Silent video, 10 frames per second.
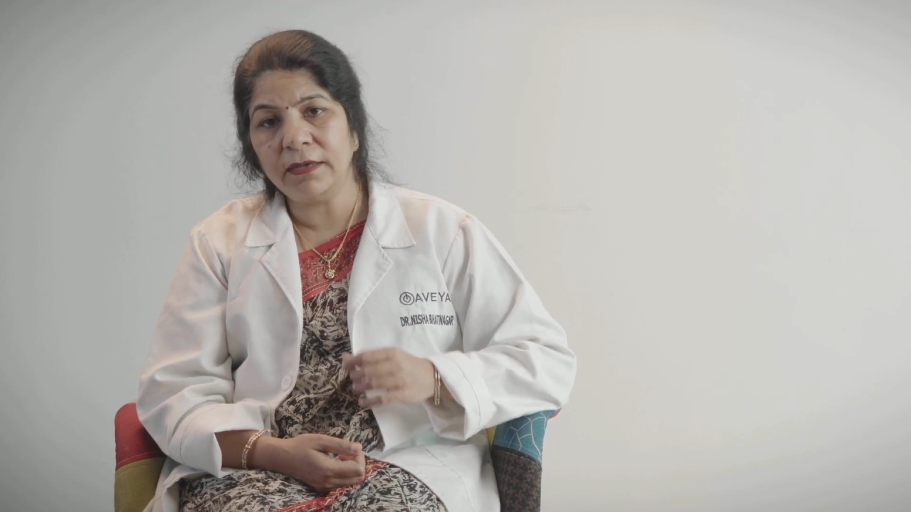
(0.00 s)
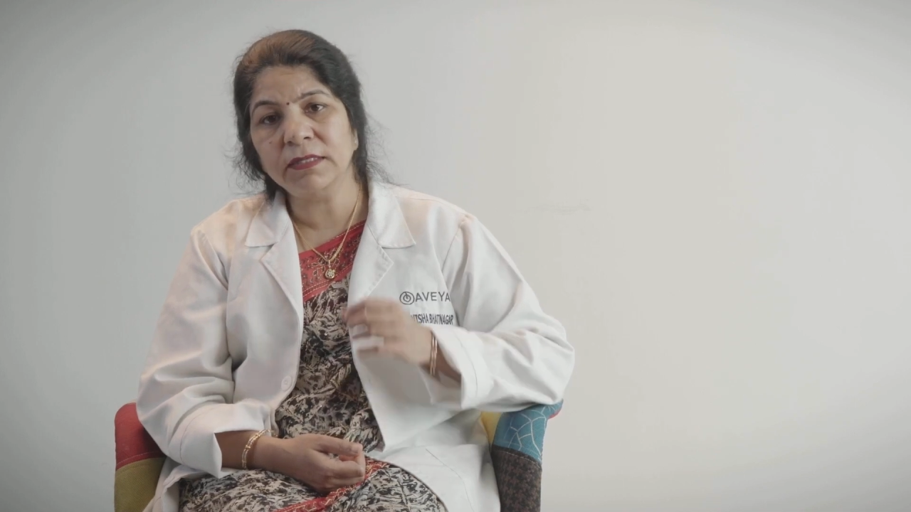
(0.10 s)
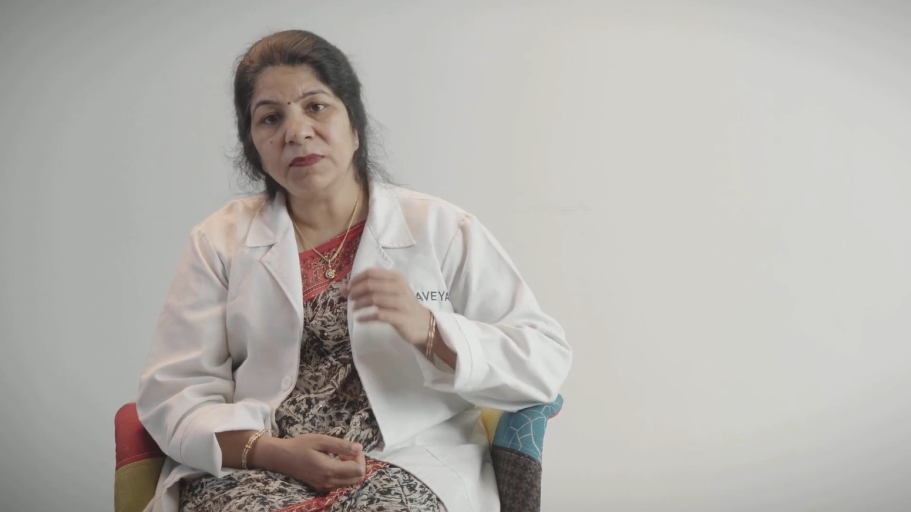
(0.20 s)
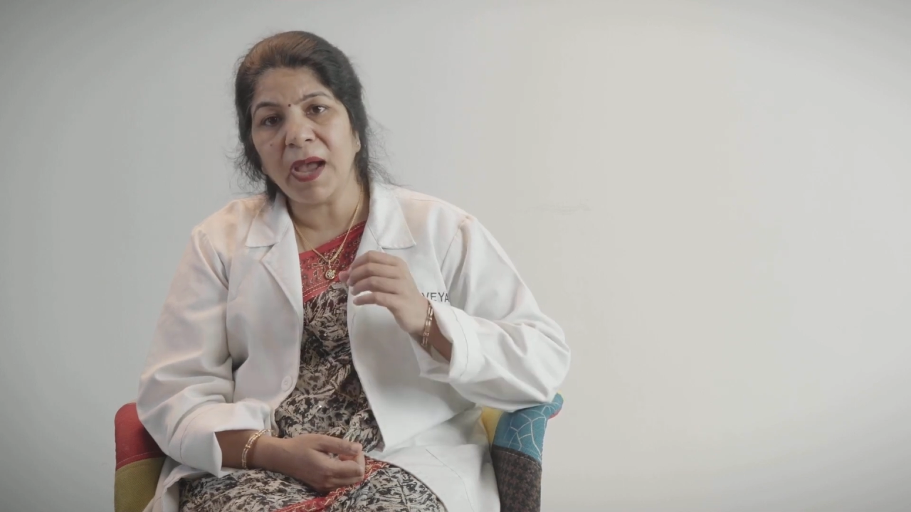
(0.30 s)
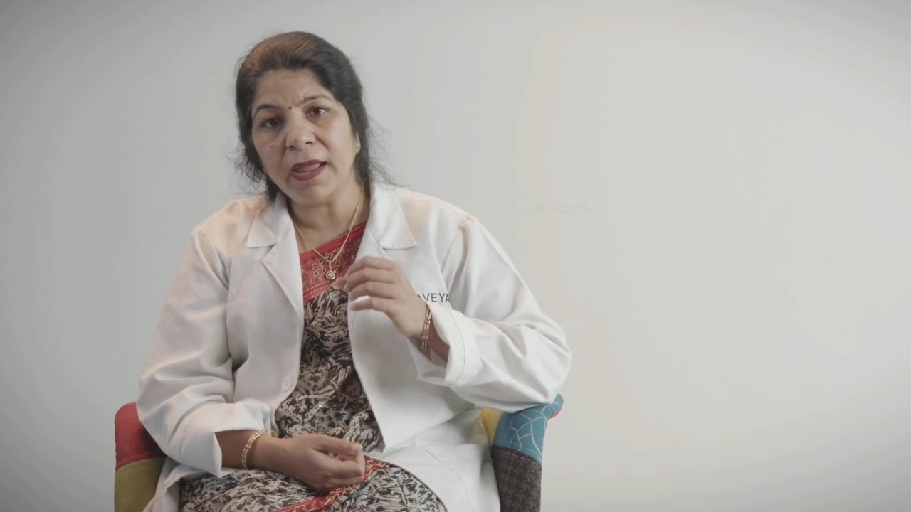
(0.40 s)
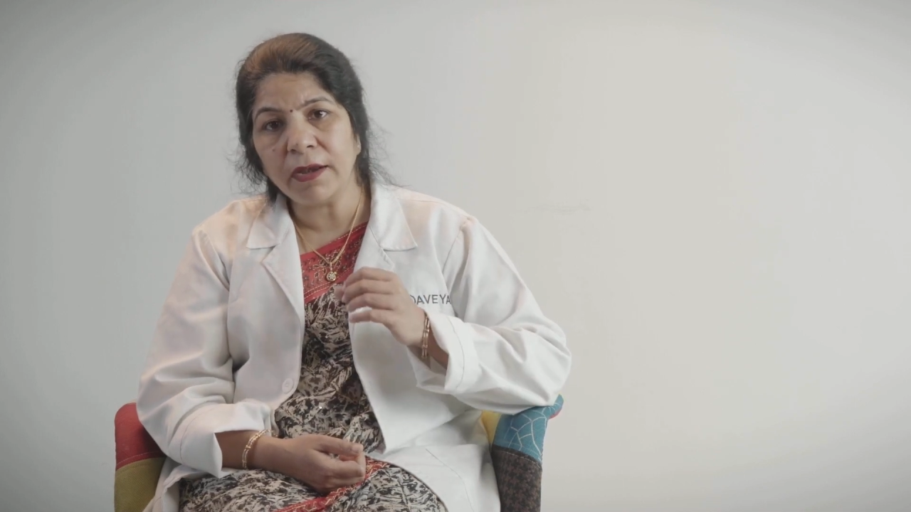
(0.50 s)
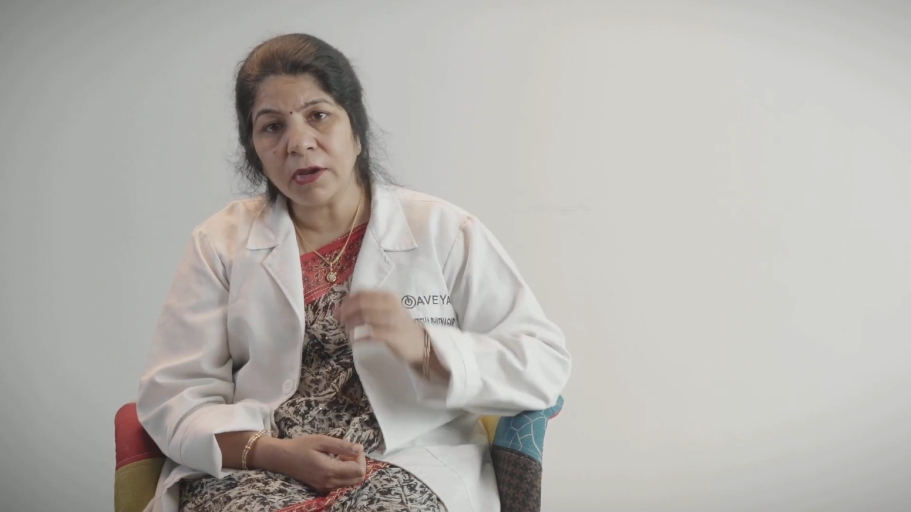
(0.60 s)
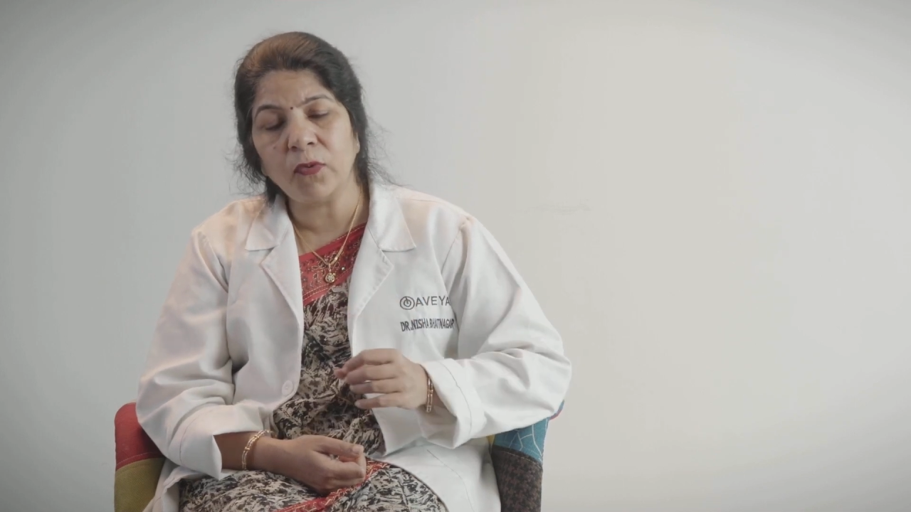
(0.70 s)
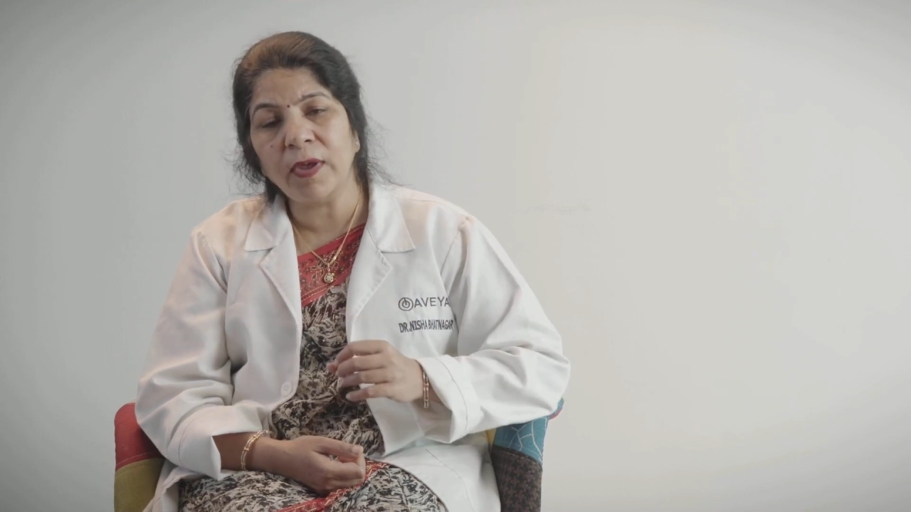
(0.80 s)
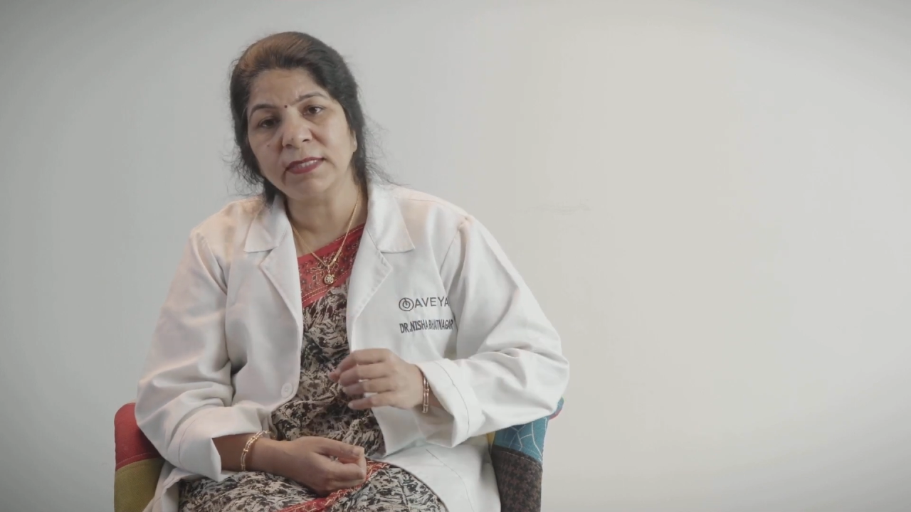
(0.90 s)
it is my
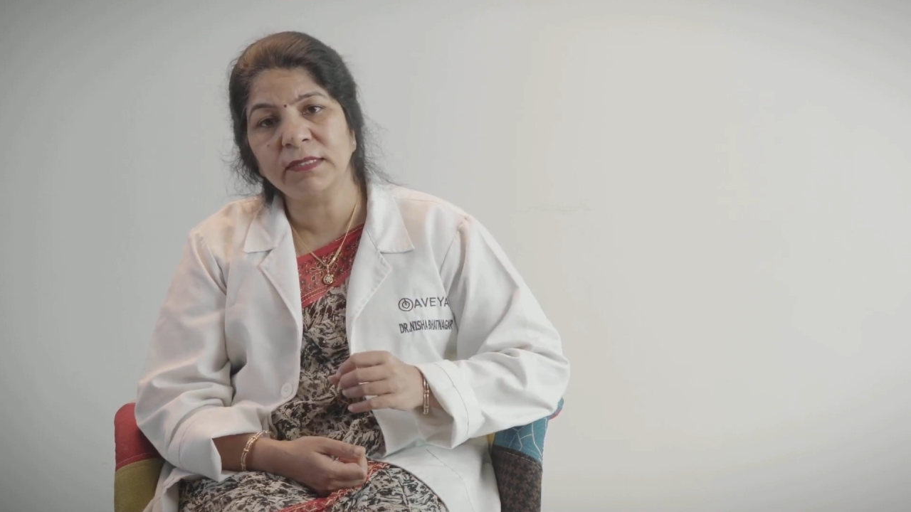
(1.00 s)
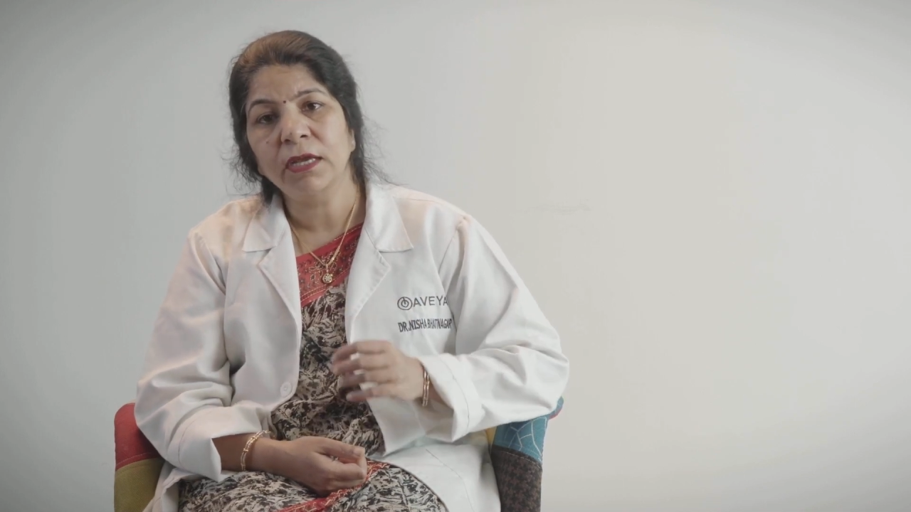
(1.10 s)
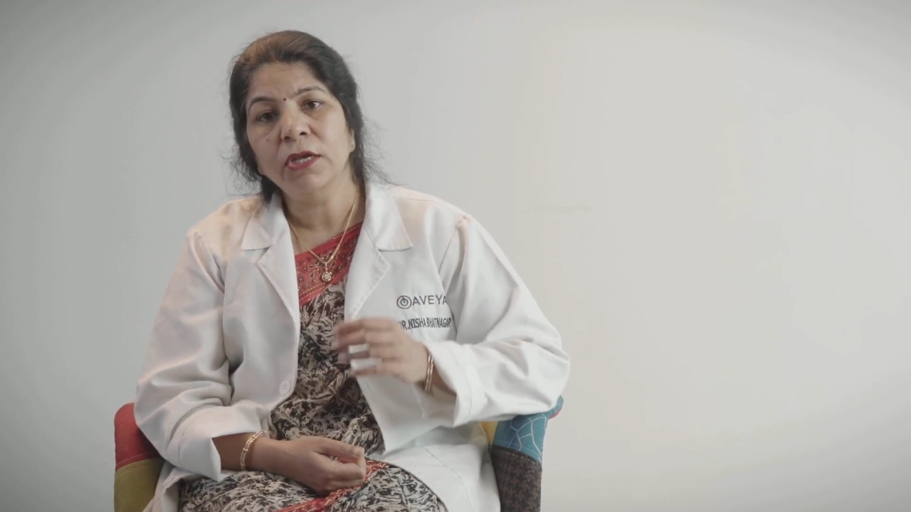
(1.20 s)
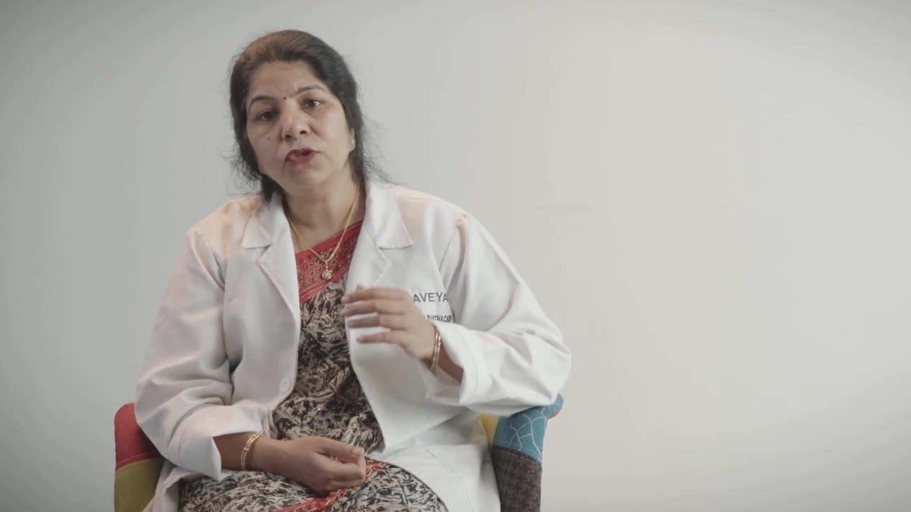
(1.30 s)
request